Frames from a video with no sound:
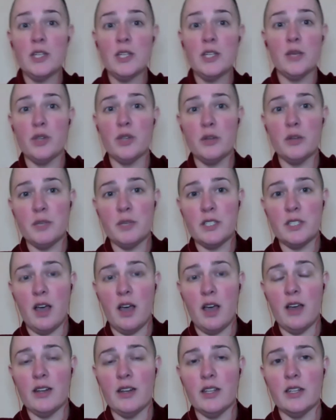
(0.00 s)
wouldn't be
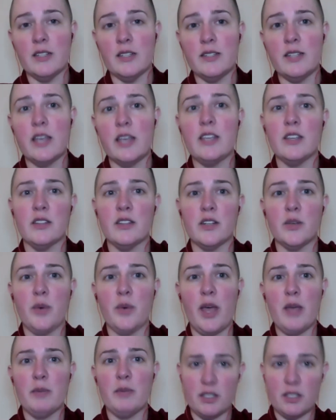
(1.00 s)
taught in a secular
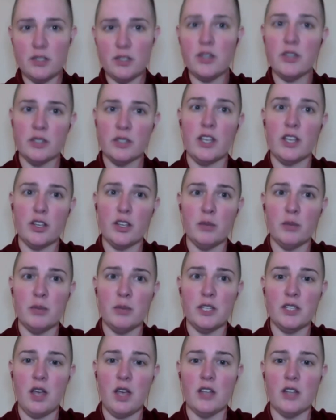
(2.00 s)
way, but certainly it could be
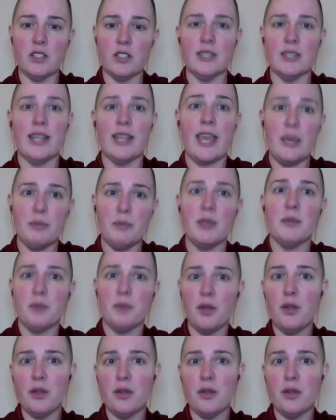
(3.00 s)
taught to lay people,